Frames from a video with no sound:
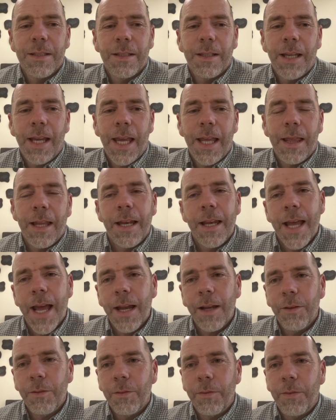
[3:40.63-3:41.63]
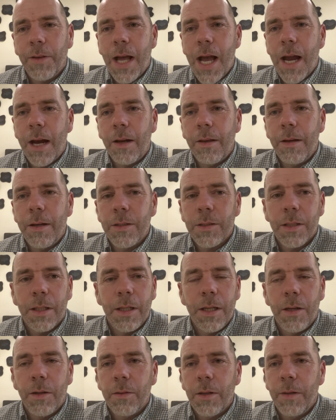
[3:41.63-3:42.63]
And then that little flyer, there's a
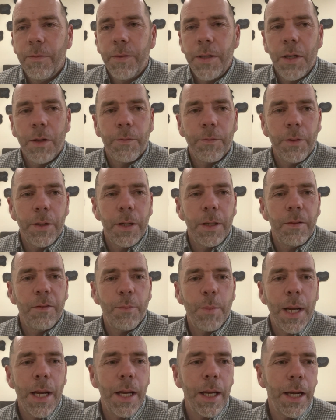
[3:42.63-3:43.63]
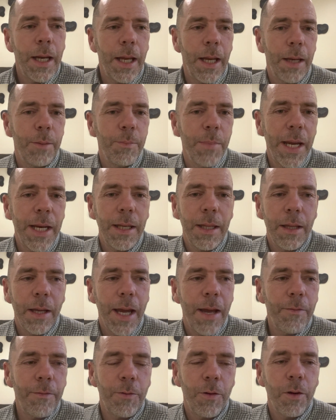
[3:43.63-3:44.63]
dear friend of mine had made
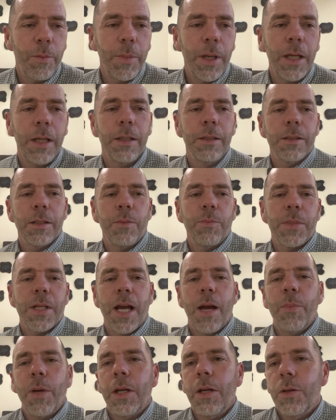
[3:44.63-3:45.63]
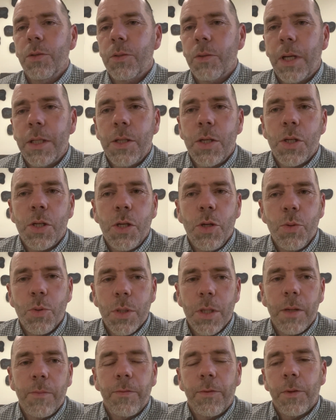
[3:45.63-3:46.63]
that for me some time ago, so I just
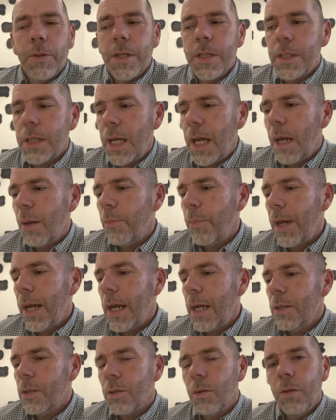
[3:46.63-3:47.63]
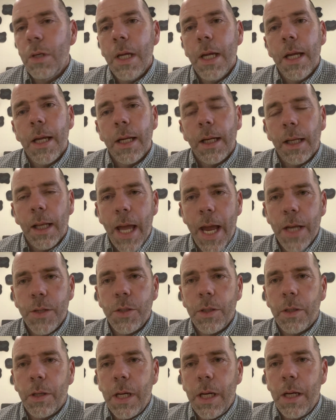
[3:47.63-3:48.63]
used it for this campaign. So glad
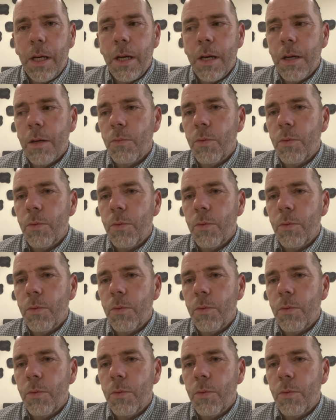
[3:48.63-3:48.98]
you're here.